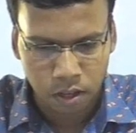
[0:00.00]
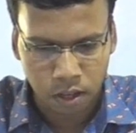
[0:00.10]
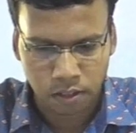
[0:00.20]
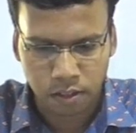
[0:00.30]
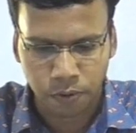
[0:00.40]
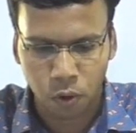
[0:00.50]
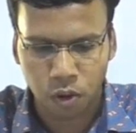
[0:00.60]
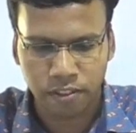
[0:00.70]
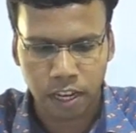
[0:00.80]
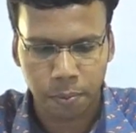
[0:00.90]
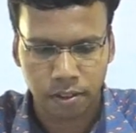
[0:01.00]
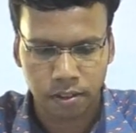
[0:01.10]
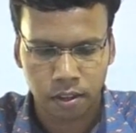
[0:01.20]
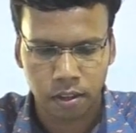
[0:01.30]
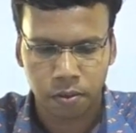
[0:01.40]
Consider the following statements.
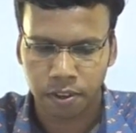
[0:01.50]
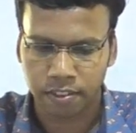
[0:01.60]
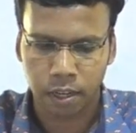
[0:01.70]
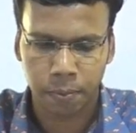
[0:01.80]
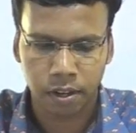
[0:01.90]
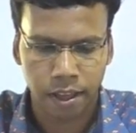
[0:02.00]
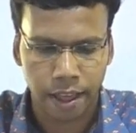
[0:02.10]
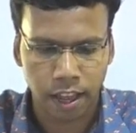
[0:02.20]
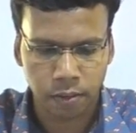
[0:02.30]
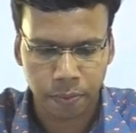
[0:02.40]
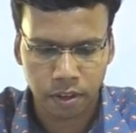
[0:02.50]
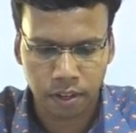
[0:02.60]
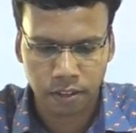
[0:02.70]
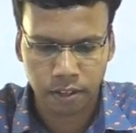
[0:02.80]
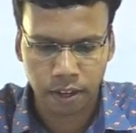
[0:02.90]
First statement: as per a
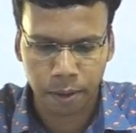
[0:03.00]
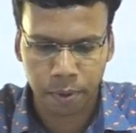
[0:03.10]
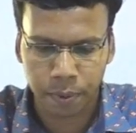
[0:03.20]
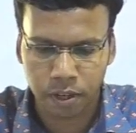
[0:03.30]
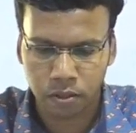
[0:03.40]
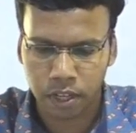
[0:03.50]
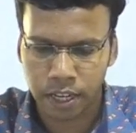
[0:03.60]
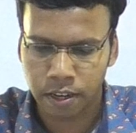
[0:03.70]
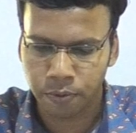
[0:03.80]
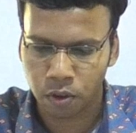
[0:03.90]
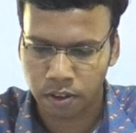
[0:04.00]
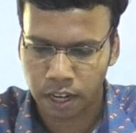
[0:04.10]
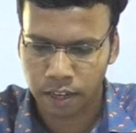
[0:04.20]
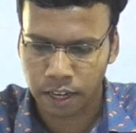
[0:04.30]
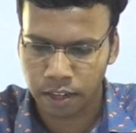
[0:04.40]
recent amendment to the Indian Forest
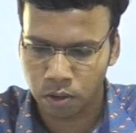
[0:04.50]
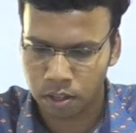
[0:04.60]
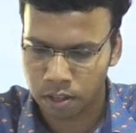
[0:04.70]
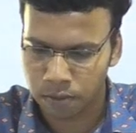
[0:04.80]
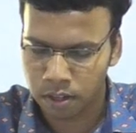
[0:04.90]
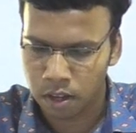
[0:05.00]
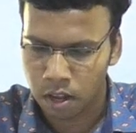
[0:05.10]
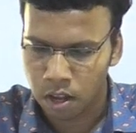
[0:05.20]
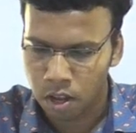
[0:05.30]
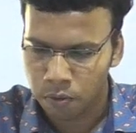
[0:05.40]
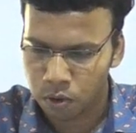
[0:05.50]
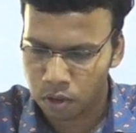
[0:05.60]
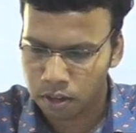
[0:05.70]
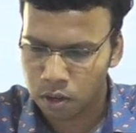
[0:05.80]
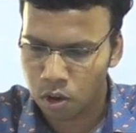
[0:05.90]
Act 1927,
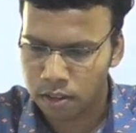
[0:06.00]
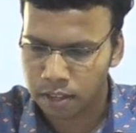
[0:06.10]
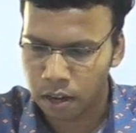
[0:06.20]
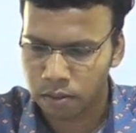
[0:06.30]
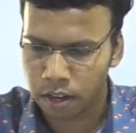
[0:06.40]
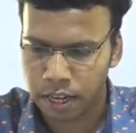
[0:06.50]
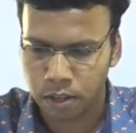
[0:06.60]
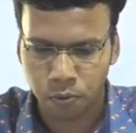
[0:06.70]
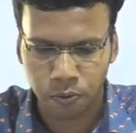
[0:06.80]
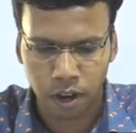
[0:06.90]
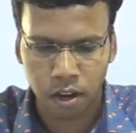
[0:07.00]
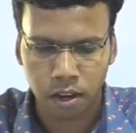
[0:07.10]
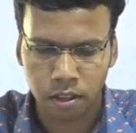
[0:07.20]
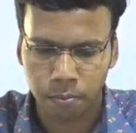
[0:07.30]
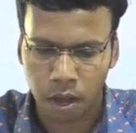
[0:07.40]
forest dwellers have the right to fell
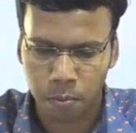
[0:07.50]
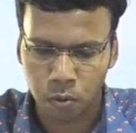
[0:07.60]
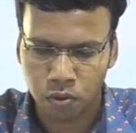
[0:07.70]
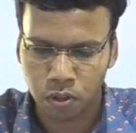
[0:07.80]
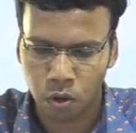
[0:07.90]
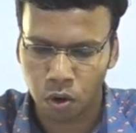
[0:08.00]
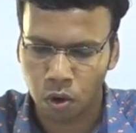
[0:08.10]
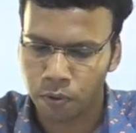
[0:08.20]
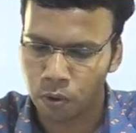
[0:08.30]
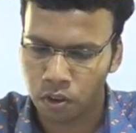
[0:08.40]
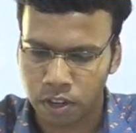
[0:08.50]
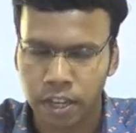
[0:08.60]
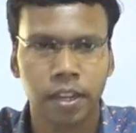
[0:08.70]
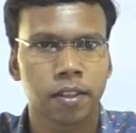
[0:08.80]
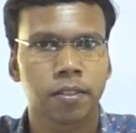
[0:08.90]
the bamboos grown on forest
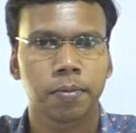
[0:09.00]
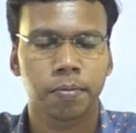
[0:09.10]
areas.